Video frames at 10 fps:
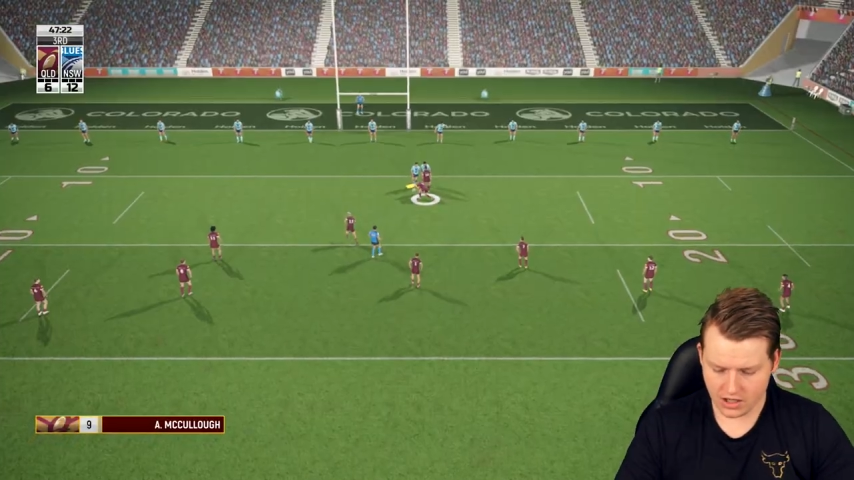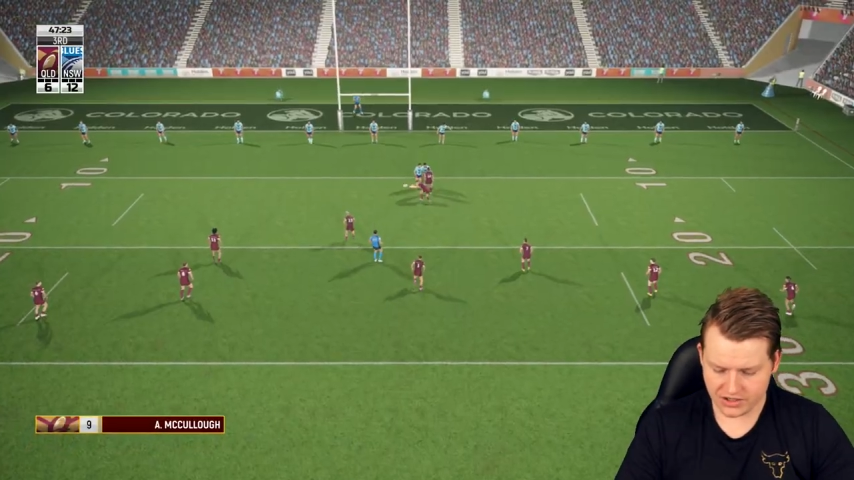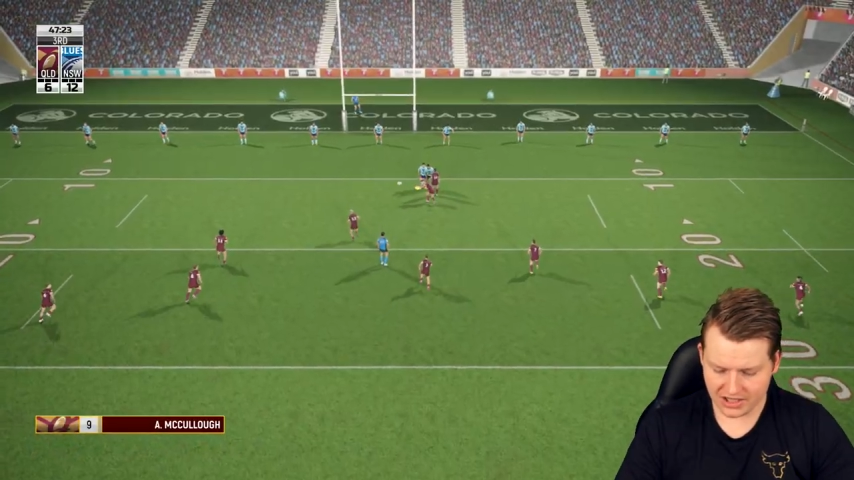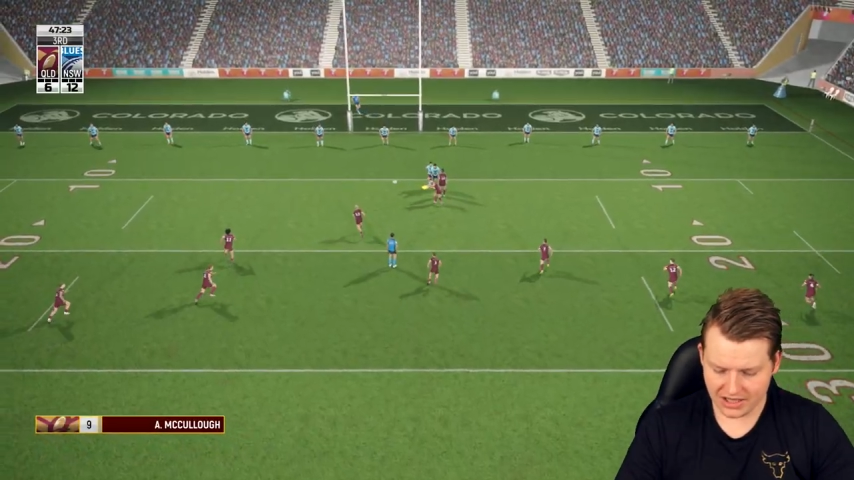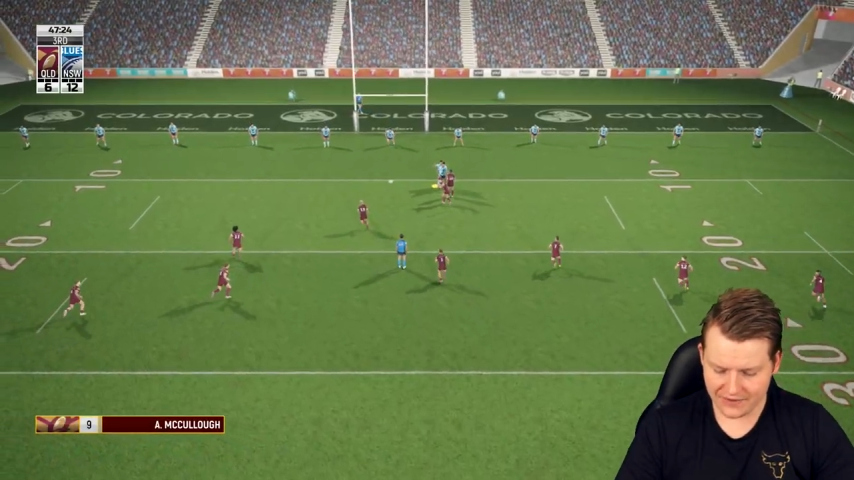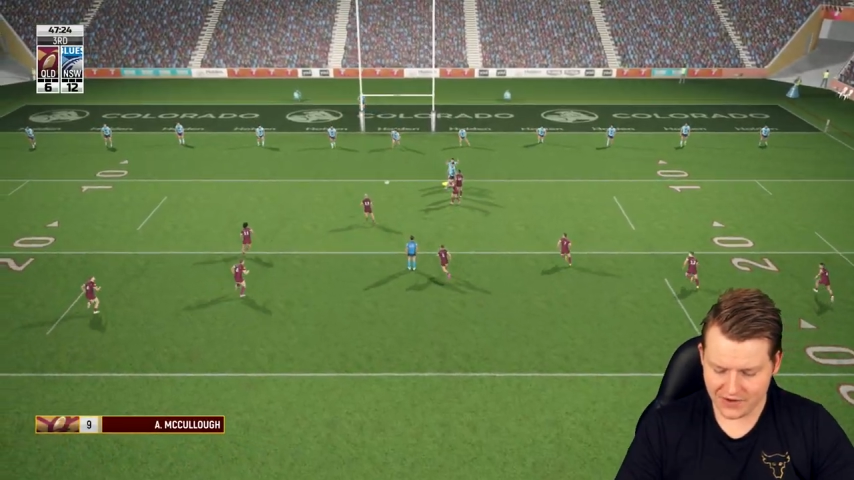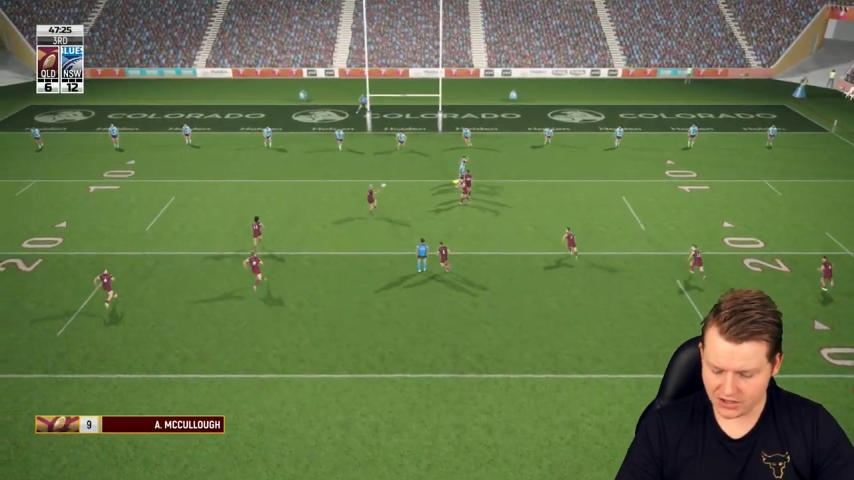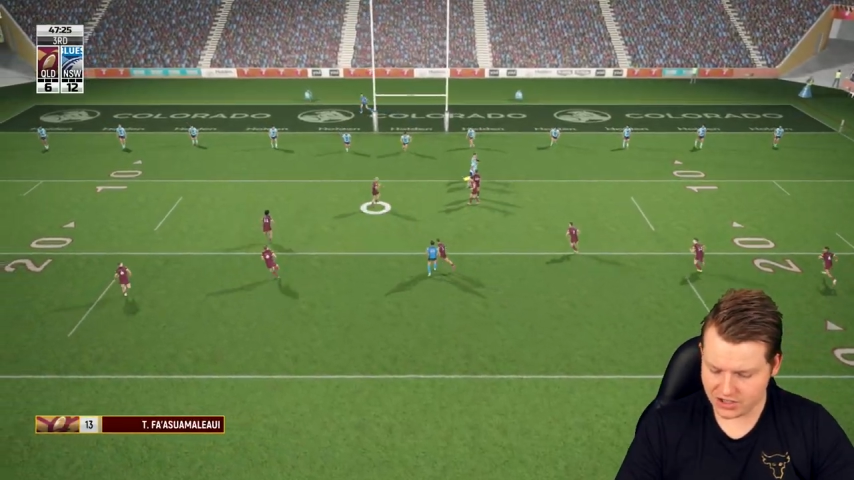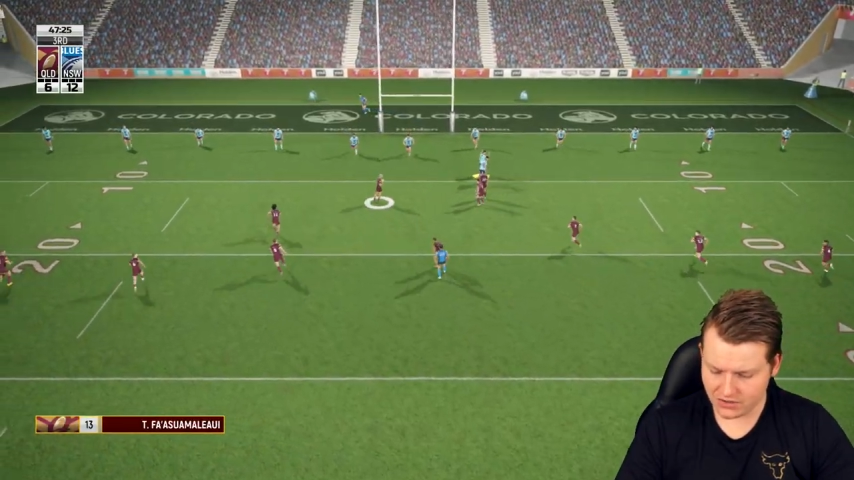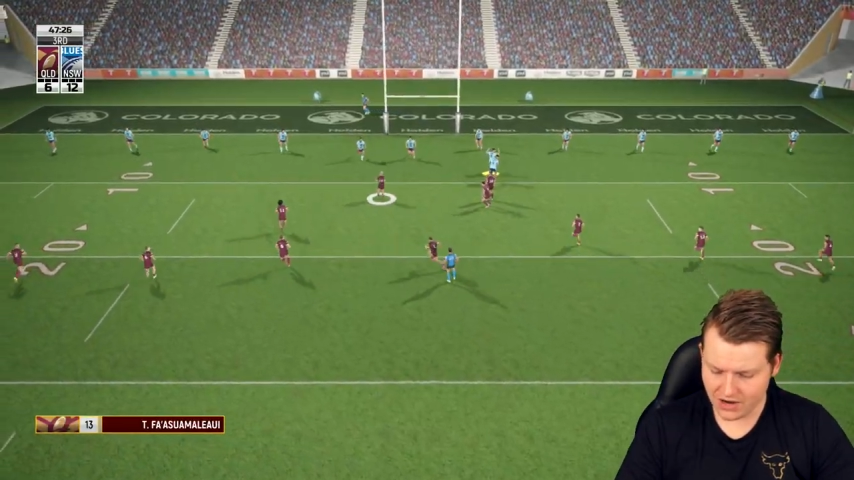Going to the left,
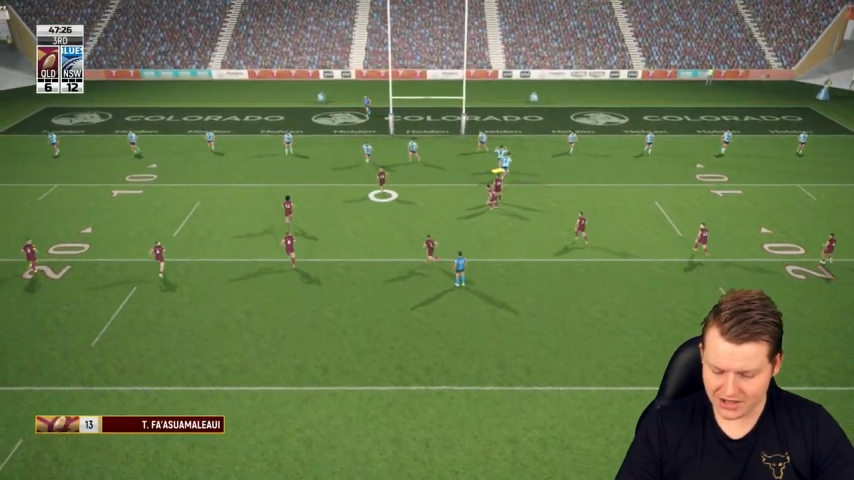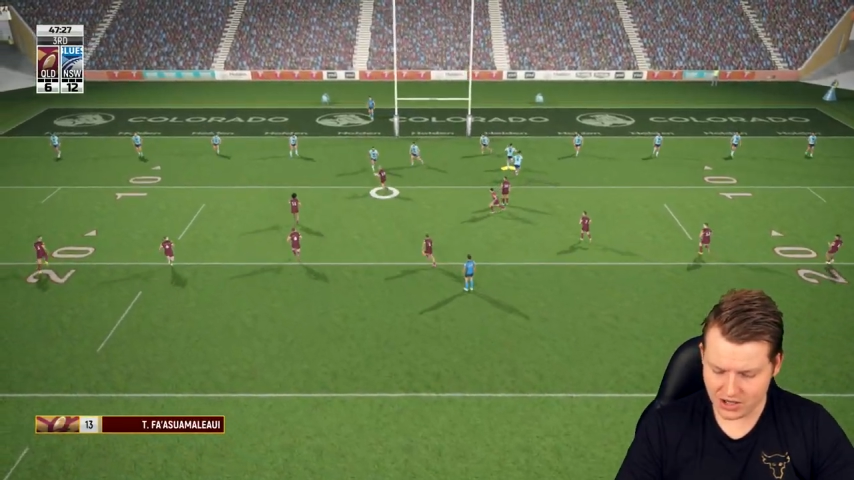going to the right.